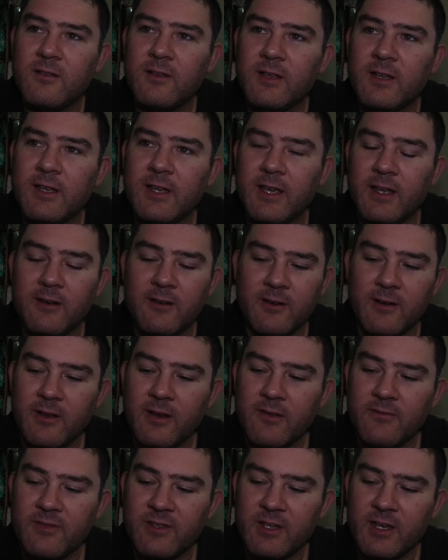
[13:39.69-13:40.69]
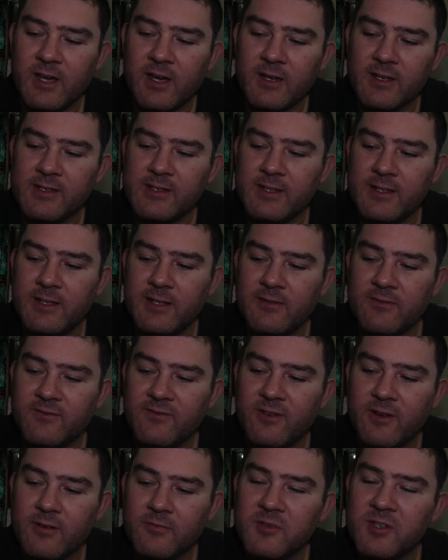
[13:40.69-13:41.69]
Again, I don't have the data sitting in
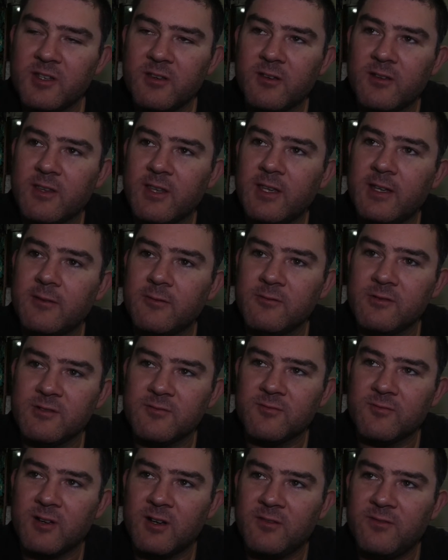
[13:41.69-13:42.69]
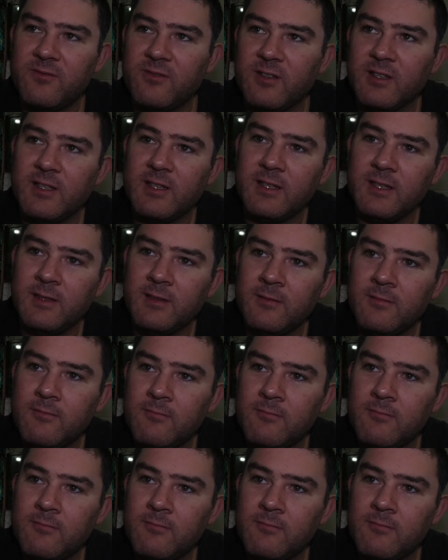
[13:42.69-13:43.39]
front of me. I think it was roughly